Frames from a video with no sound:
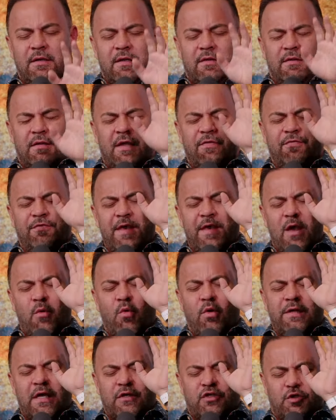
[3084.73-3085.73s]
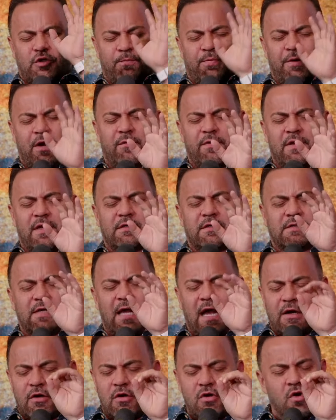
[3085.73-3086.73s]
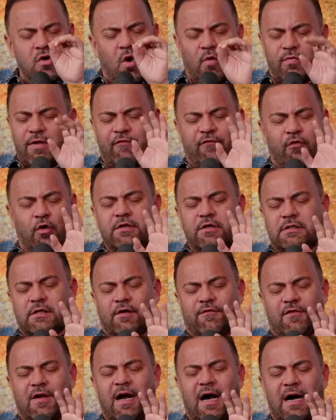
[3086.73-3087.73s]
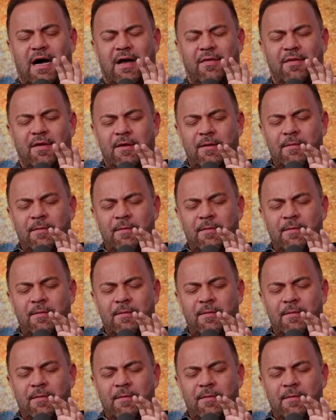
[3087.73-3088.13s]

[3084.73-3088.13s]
that they will experience and know the voice of God